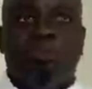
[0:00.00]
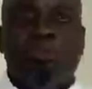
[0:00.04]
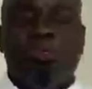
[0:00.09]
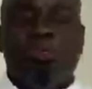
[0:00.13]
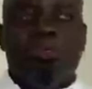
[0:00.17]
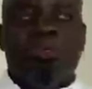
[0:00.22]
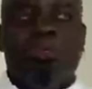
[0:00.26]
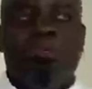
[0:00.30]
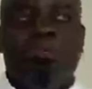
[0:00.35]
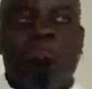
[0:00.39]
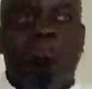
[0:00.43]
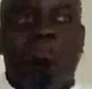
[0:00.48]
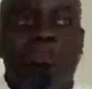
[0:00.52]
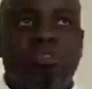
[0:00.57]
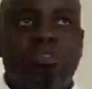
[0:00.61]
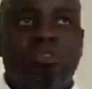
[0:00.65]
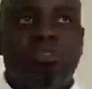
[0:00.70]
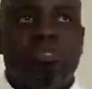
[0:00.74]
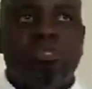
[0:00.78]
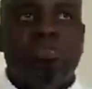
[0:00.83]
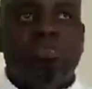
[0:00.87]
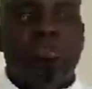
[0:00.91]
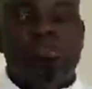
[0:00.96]
think the first
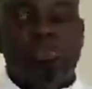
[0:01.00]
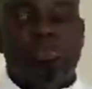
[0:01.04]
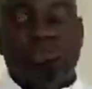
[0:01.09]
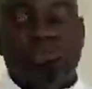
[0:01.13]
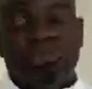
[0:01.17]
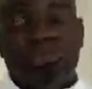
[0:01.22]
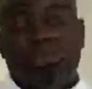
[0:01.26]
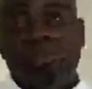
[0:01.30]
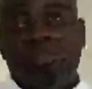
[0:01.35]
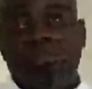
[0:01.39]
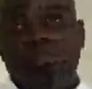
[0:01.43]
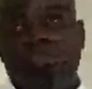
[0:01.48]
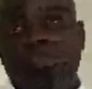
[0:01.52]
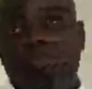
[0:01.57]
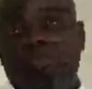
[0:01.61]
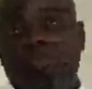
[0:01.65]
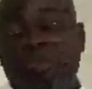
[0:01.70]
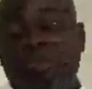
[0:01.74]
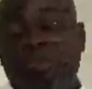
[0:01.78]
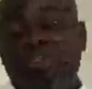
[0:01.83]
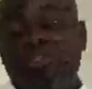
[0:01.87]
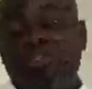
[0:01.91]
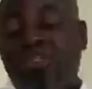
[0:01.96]
step is a
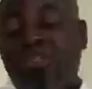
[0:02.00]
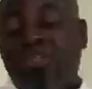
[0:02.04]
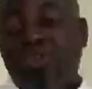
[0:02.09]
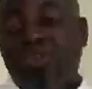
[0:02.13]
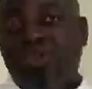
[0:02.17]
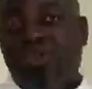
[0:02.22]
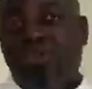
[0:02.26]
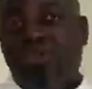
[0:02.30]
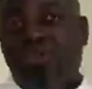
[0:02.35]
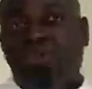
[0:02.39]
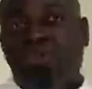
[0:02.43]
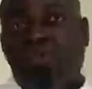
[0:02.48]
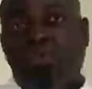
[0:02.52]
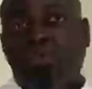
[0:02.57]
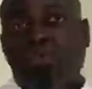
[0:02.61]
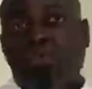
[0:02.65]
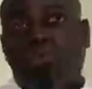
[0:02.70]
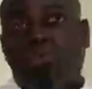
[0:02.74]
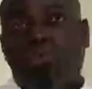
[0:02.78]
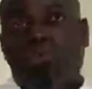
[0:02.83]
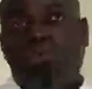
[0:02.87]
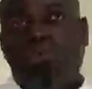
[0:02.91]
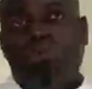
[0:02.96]
very secure
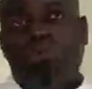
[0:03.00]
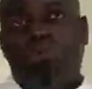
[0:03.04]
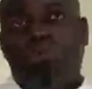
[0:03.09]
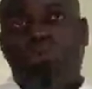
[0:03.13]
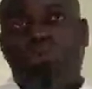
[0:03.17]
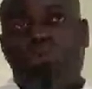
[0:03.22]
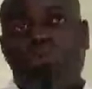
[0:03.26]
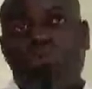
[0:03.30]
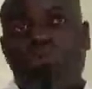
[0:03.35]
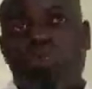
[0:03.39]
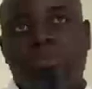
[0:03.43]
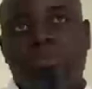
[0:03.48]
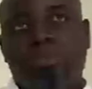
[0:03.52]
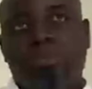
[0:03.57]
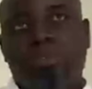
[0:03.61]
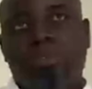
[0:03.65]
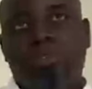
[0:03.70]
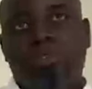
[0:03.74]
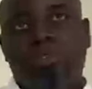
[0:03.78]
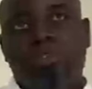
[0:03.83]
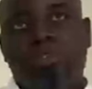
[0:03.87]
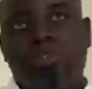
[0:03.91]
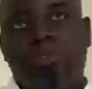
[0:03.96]
job, you know, a job that
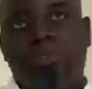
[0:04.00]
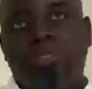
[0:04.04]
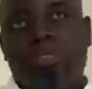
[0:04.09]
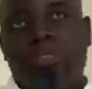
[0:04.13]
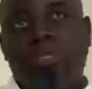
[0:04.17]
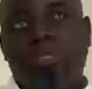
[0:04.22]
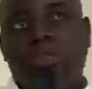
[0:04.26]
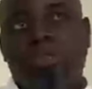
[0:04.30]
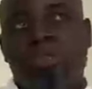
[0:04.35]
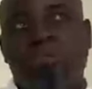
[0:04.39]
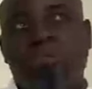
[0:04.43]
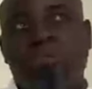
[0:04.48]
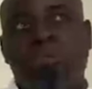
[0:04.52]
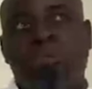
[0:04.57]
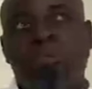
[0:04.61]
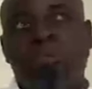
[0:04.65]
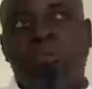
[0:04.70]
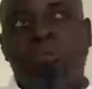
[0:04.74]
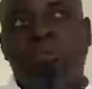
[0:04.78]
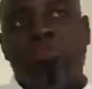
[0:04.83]
you're sure that you're going to,